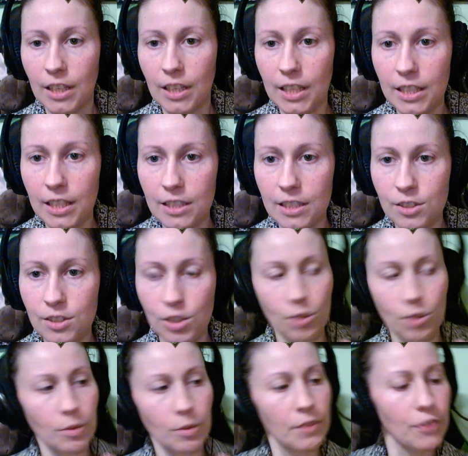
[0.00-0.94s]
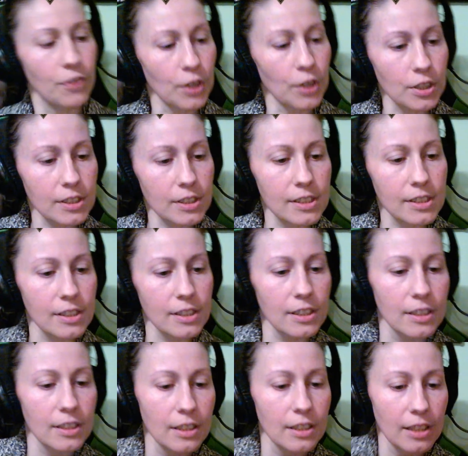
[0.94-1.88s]
It is reversed,
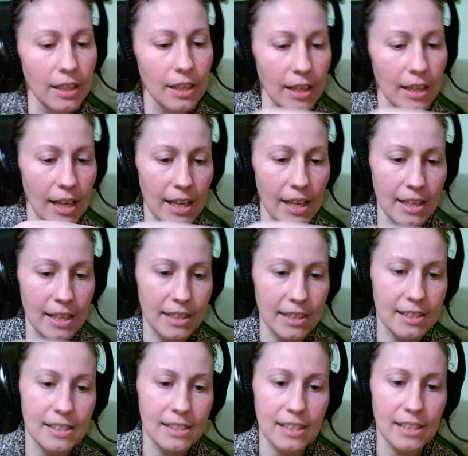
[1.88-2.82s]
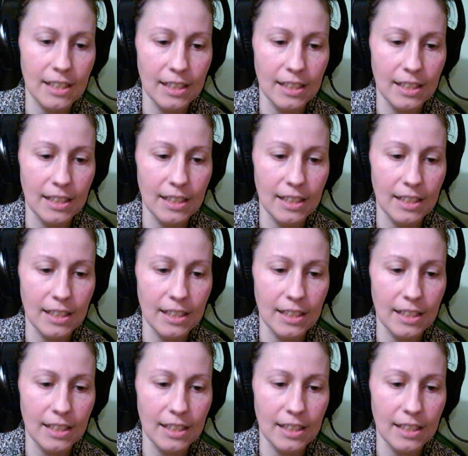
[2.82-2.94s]
and it's